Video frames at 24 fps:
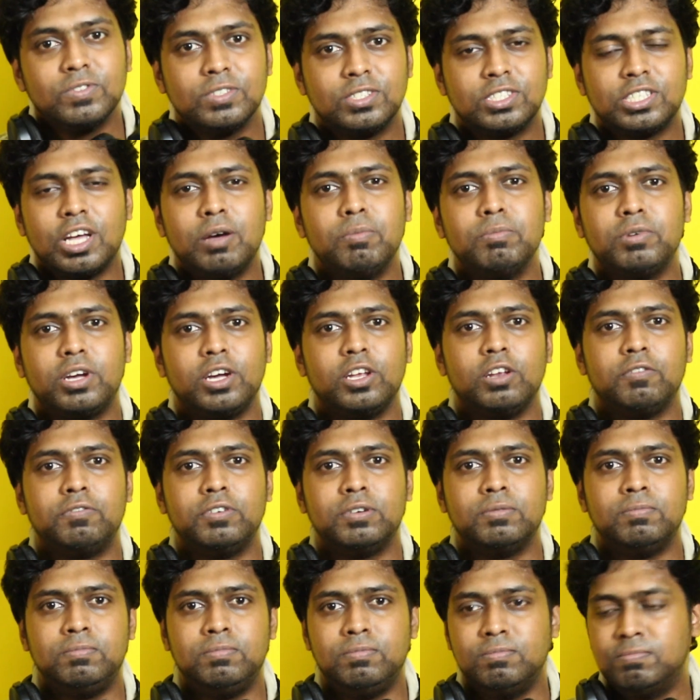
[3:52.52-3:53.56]
some kind of
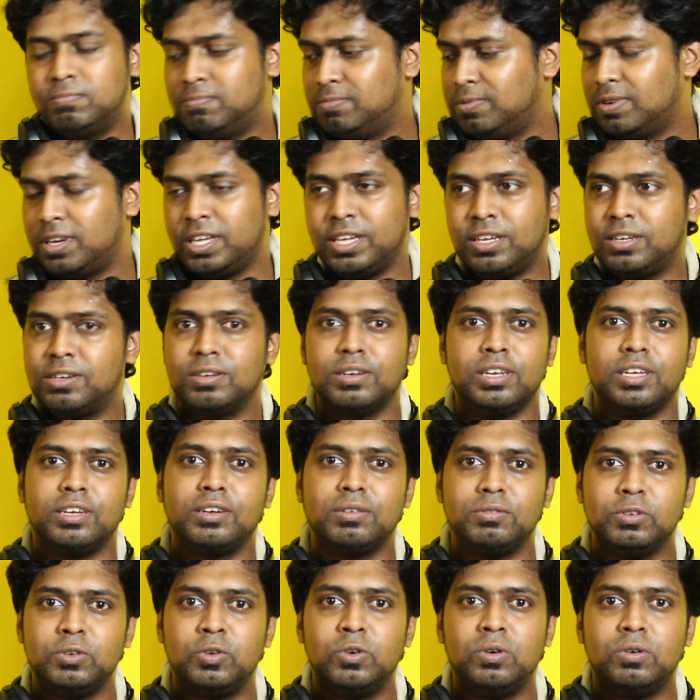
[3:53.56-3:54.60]
a, like,
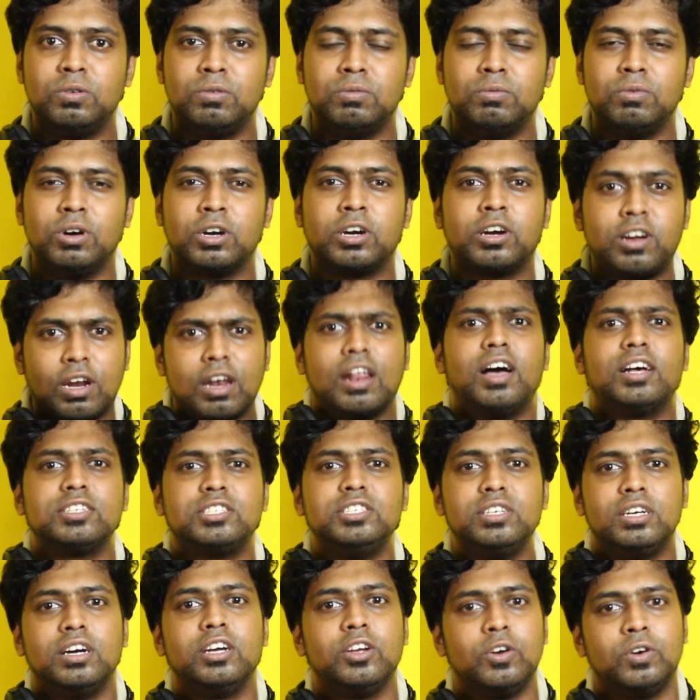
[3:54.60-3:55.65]
like, you know,
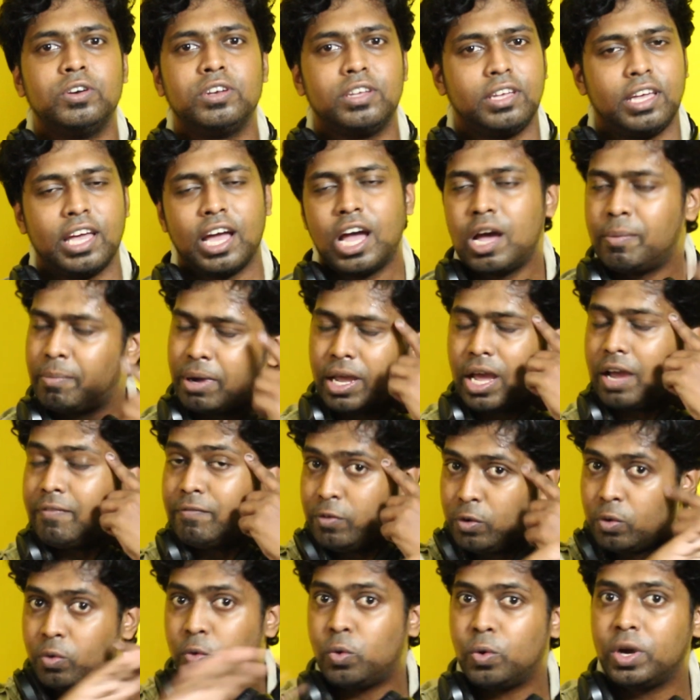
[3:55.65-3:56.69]
classy guy on camera. I have
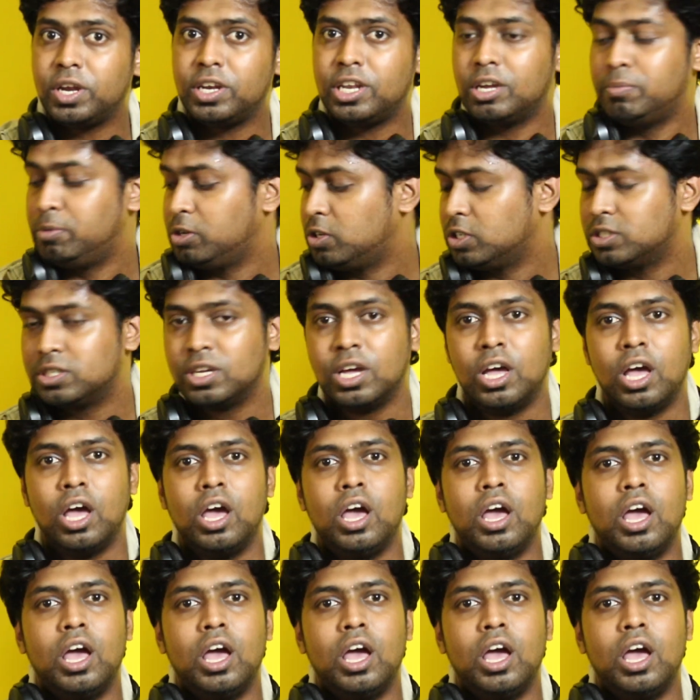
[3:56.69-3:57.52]
no idea, because